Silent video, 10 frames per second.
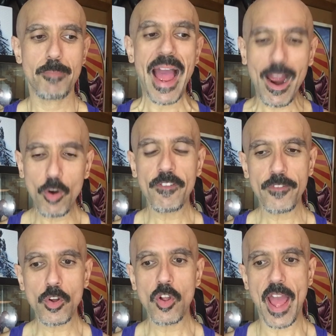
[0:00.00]

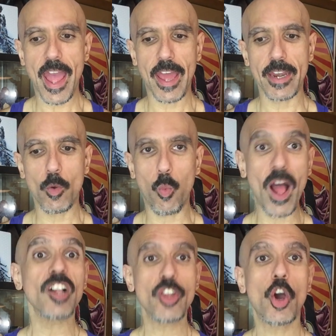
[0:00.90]
powerful and
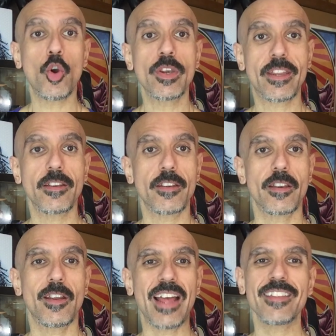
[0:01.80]
well-known,
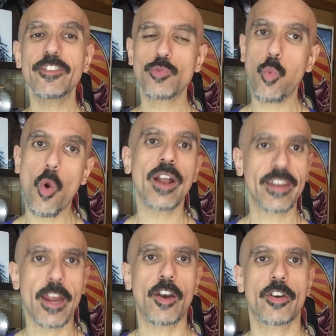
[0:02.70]
at least
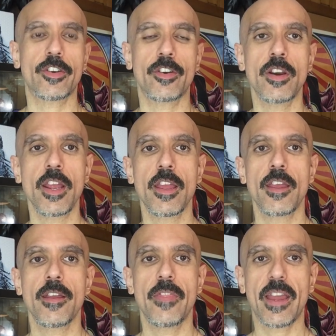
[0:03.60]
one character
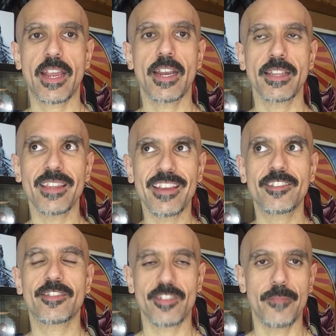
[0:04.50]
that kind of
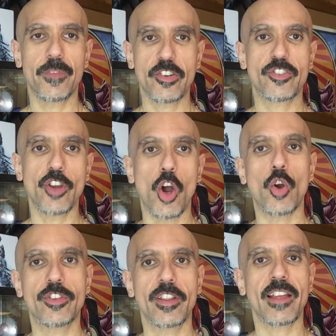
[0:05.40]
links the
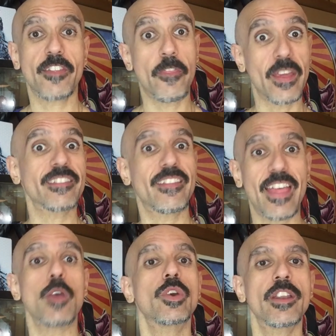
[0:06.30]
show to like the things that
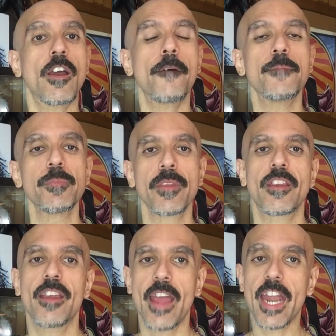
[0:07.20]
they would know.
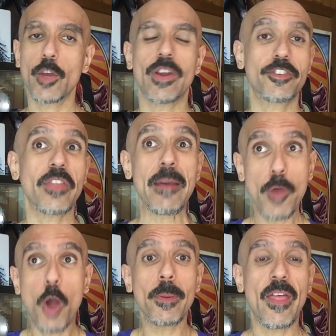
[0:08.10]
Anyway, so I'm
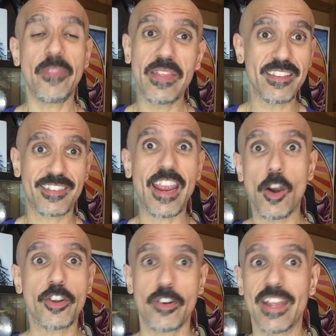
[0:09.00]
hoping that this
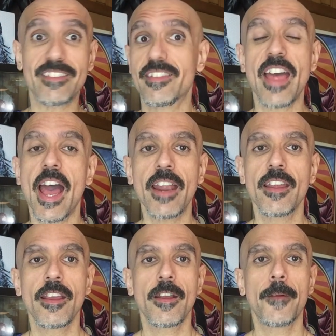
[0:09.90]
character is that.